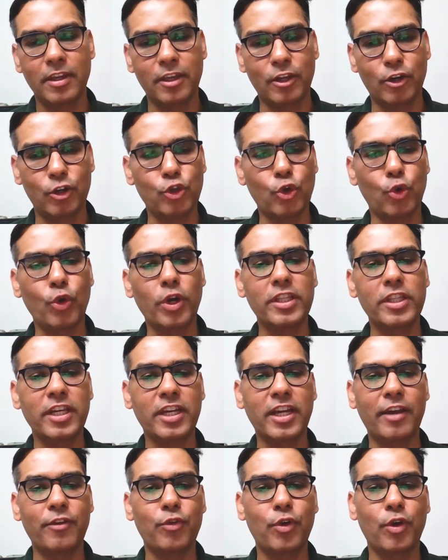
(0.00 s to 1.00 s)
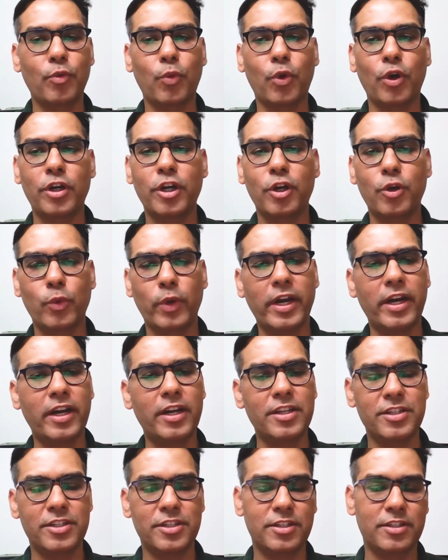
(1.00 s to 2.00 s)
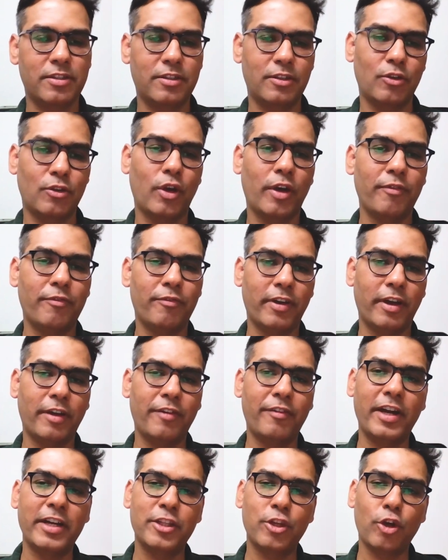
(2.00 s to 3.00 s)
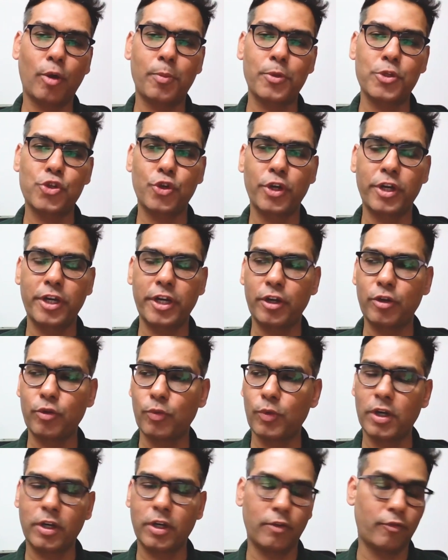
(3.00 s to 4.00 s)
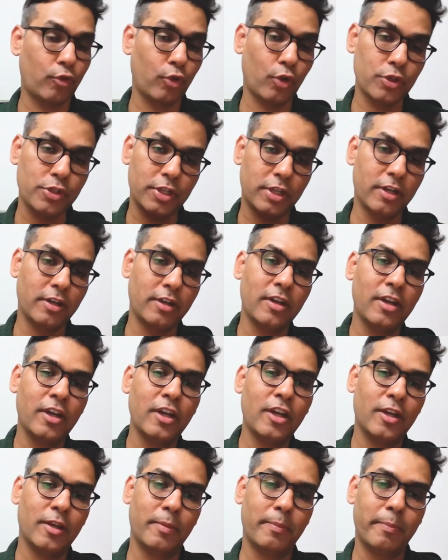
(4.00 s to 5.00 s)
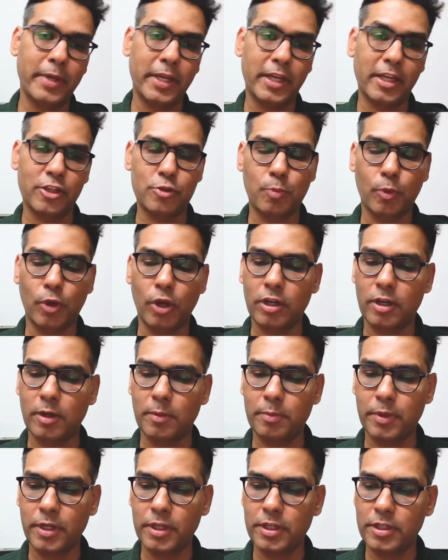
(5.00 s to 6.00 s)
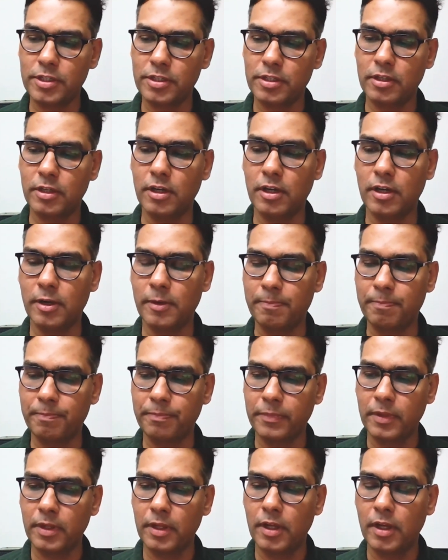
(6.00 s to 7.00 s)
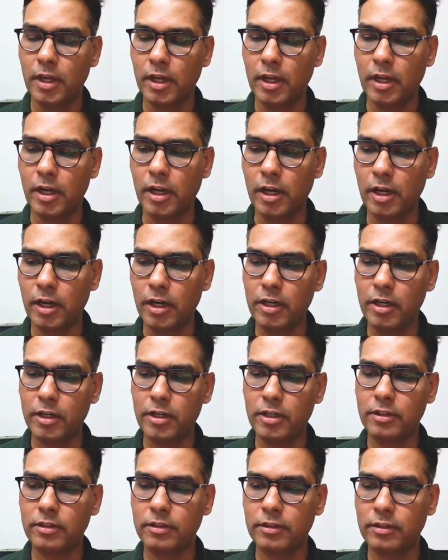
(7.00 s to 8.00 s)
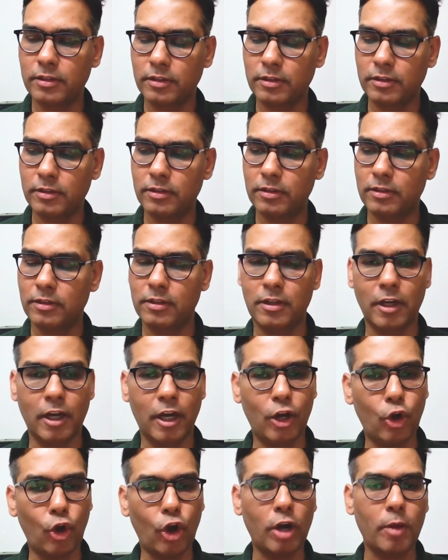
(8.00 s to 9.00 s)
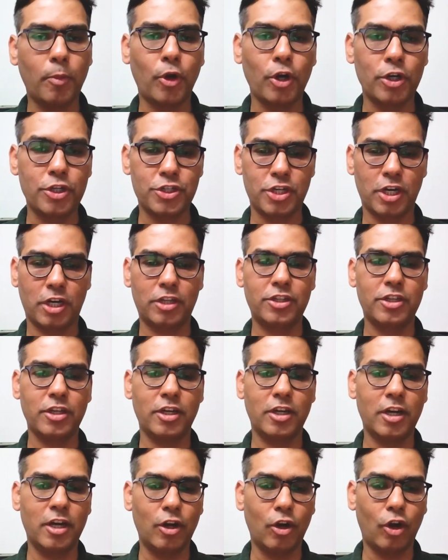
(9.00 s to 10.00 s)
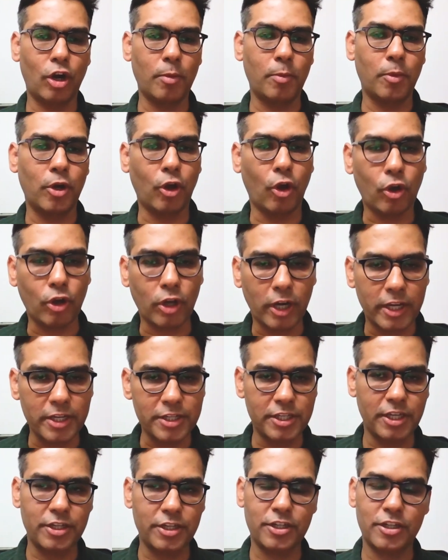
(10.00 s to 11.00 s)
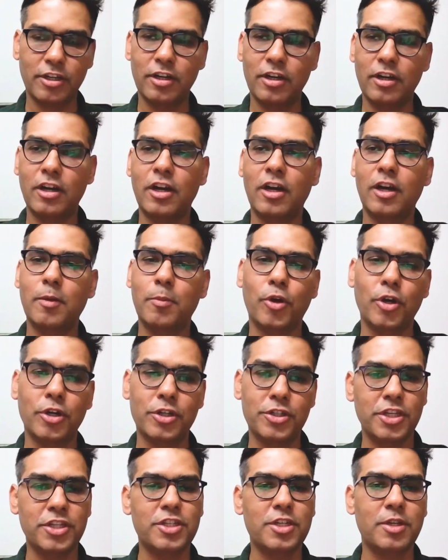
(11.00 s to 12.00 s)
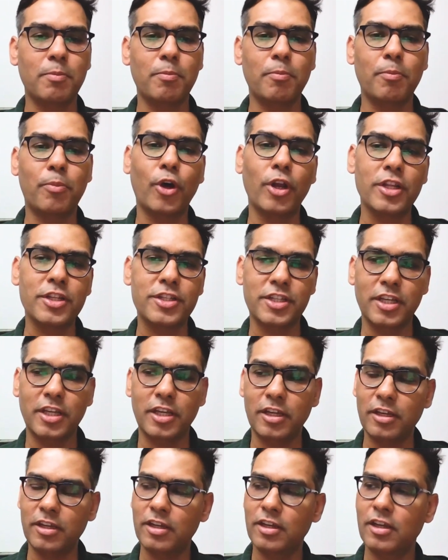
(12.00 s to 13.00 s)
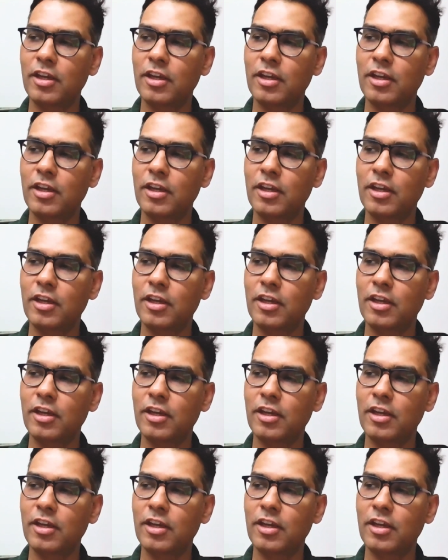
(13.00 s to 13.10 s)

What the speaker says: The only thing I would have wanted to add is I've had the opportunity to work, of course, in big and small companies. Learned a lot about structure, a lot about organization, learned about system policy,